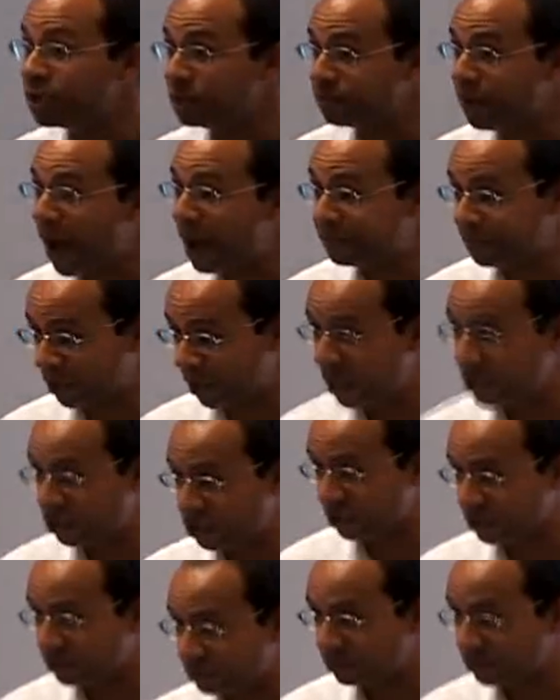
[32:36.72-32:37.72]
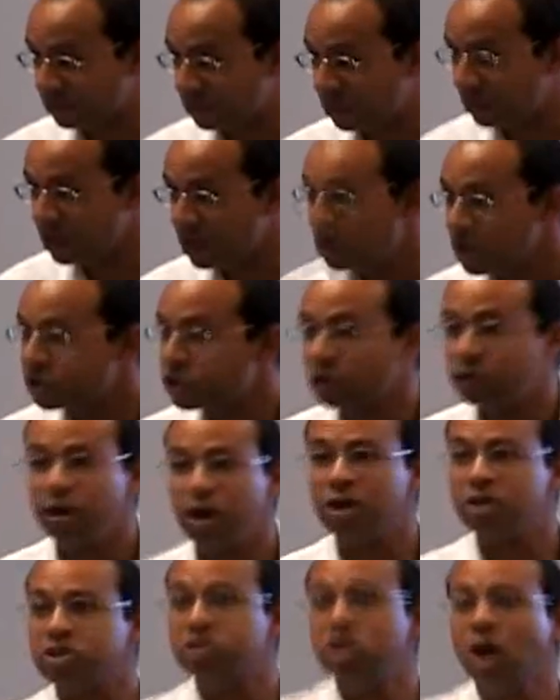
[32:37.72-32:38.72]
population. So
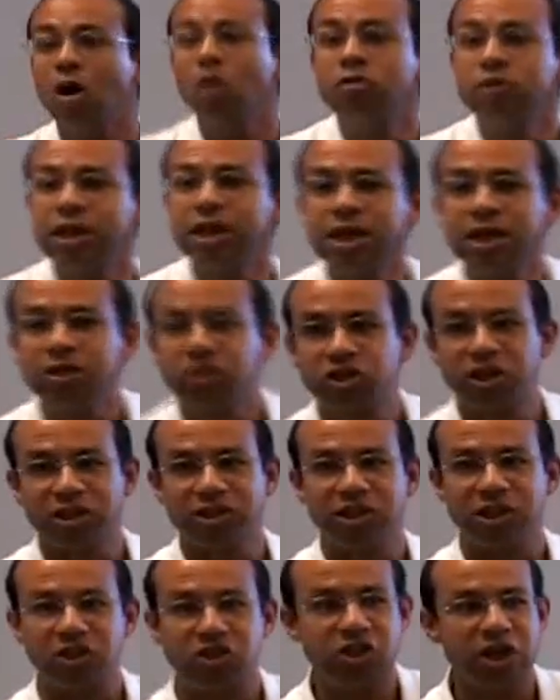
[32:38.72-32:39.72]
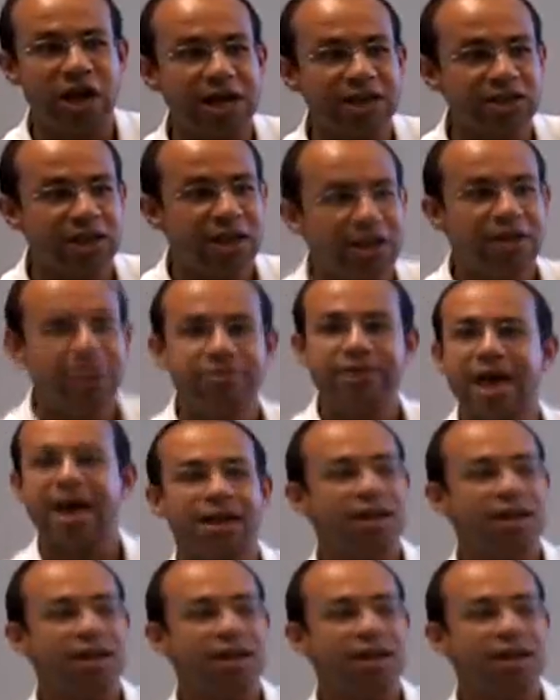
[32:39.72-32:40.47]
there's no need to suggest that